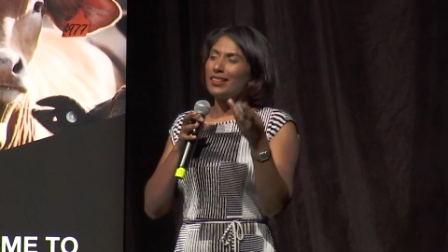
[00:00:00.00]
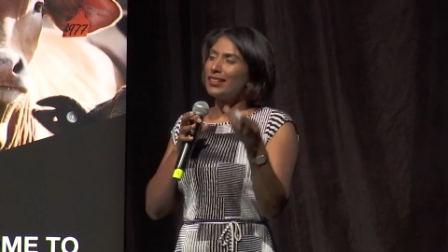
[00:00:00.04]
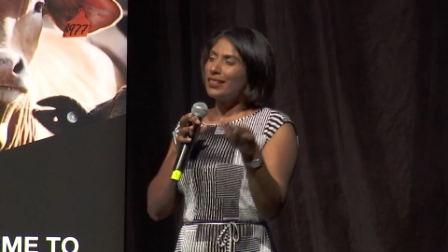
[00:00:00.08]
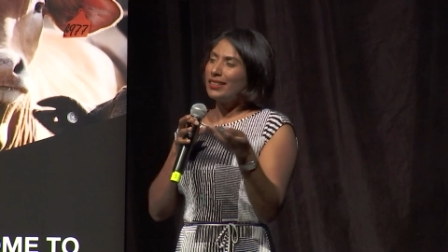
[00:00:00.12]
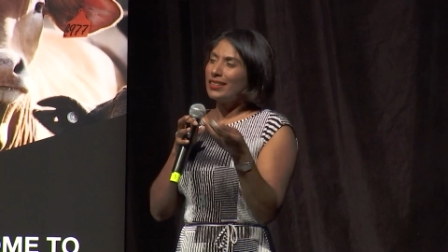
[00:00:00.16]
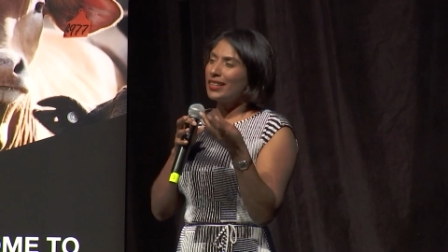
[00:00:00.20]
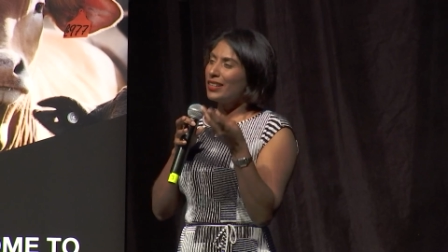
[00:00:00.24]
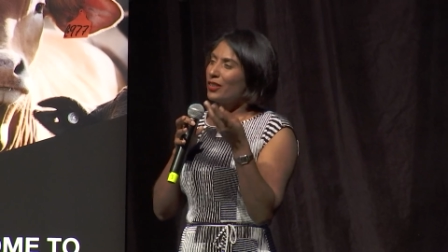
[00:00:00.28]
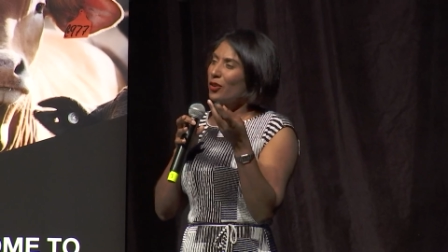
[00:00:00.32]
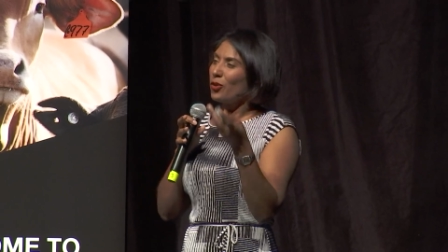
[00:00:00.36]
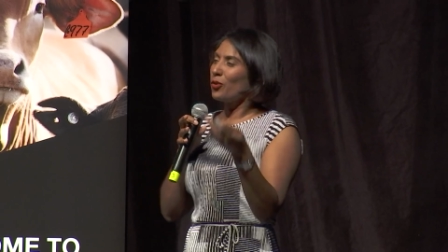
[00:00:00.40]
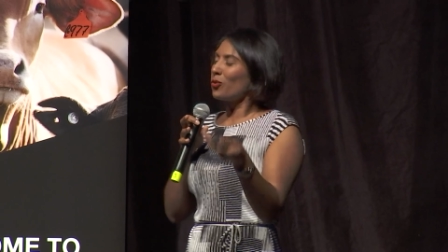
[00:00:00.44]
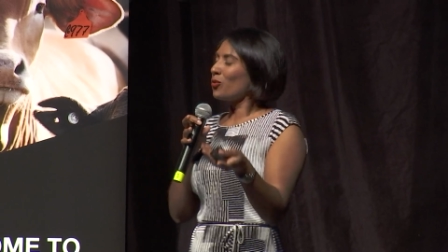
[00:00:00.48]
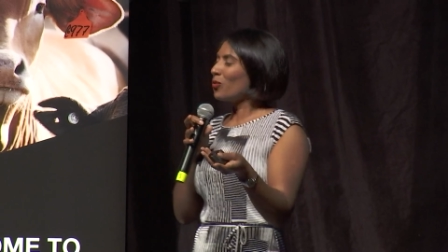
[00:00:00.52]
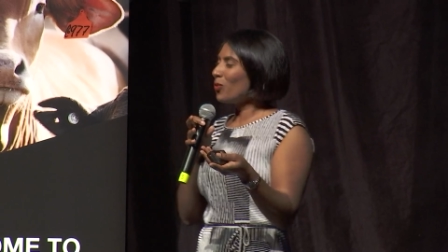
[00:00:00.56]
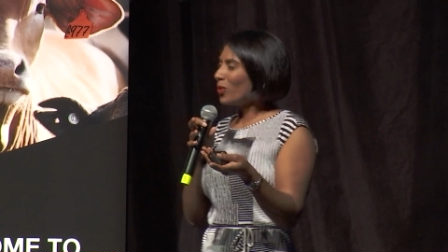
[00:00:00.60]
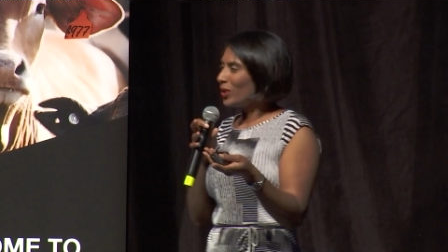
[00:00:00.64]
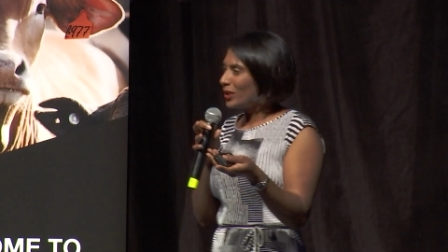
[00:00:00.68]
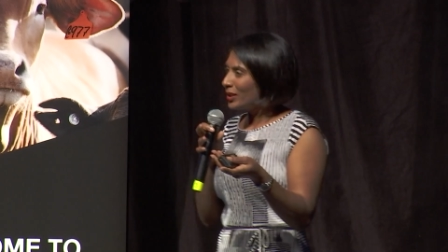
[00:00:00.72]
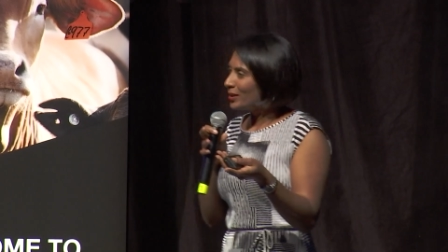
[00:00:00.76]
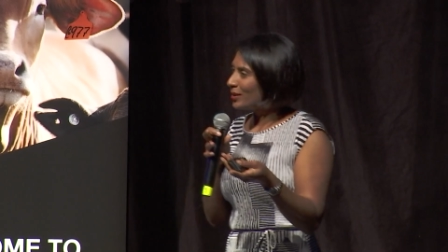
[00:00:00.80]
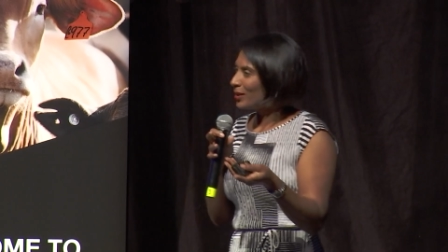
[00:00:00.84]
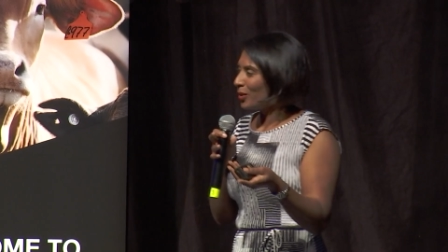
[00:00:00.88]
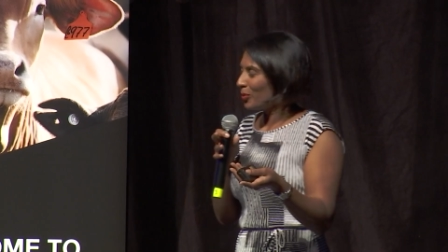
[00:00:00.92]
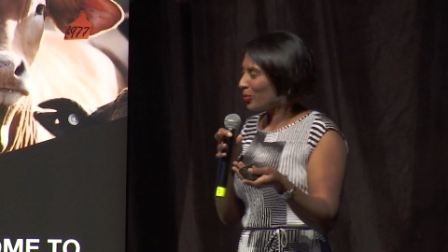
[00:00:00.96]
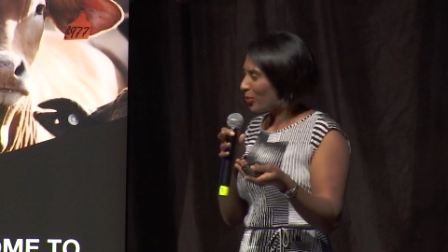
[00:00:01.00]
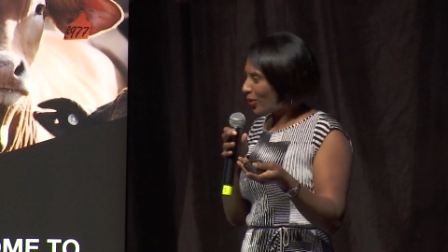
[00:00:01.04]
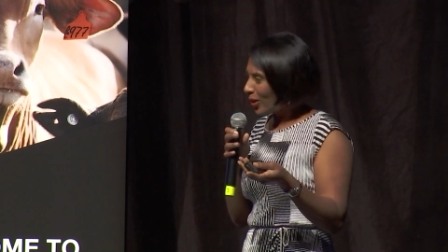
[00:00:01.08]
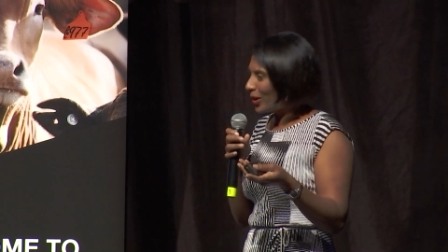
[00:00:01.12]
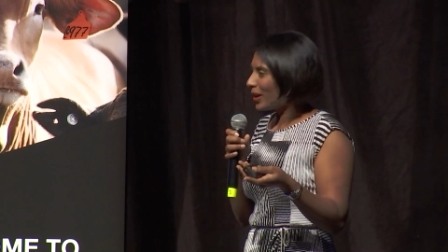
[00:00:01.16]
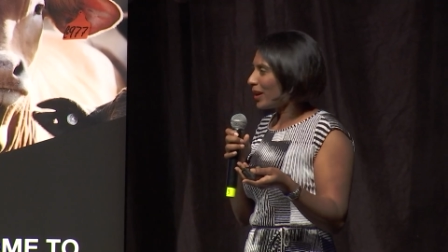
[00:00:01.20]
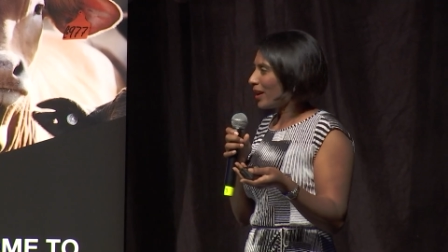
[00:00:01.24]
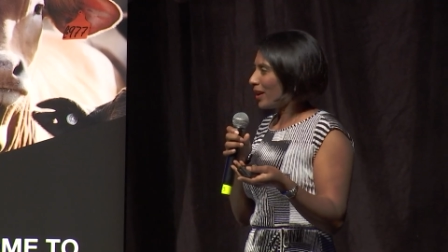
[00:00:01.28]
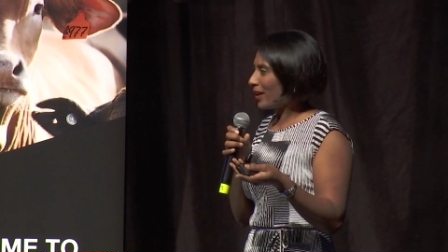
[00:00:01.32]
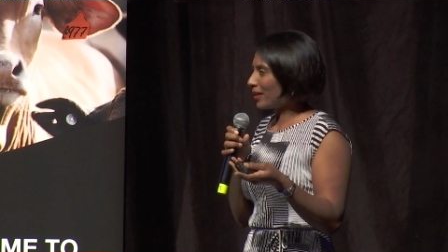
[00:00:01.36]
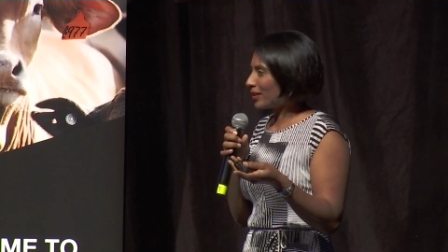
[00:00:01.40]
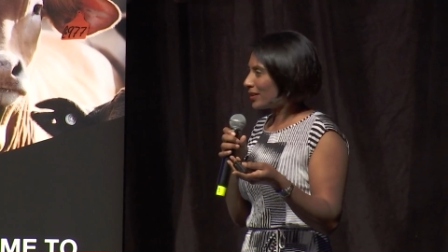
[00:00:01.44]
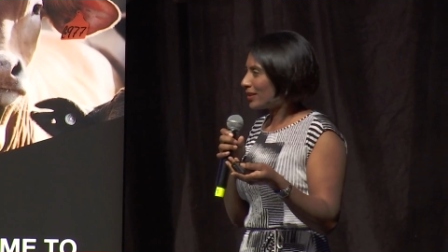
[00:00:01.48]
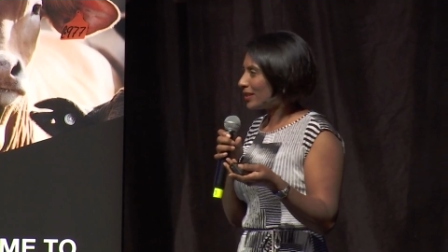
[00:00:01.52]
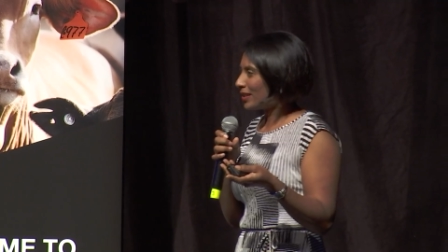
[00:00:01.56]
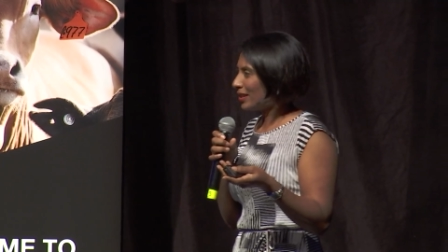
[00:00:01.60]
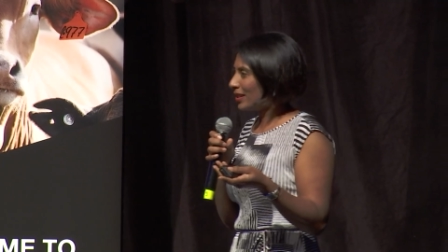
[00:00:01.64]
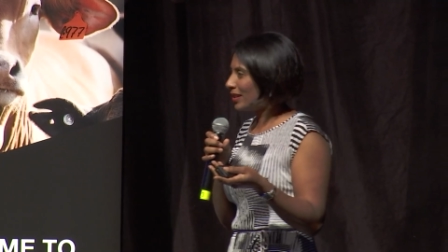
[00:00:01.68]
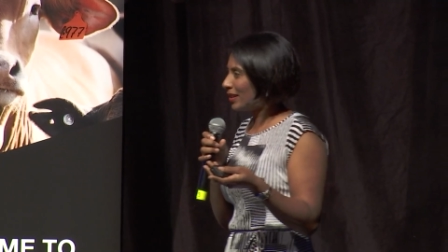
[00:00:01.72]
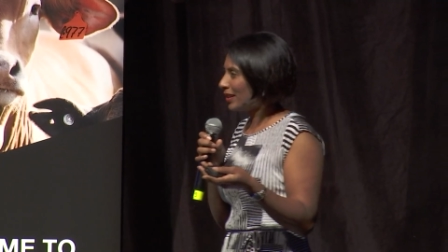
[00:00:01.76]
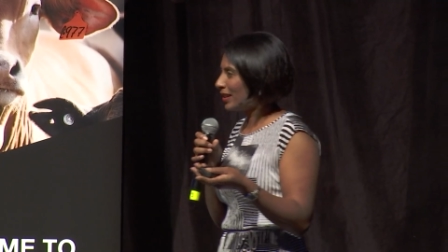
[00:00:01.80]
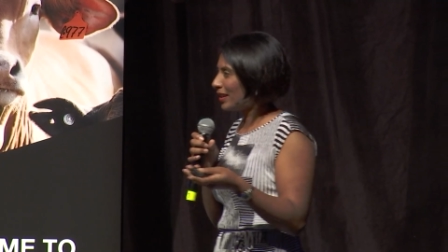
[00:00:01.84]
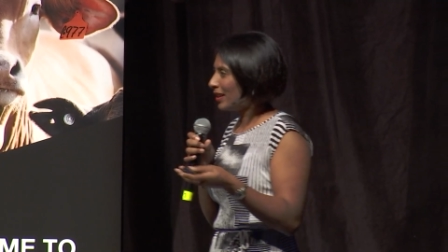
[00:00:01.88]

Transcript: that they don't want the product,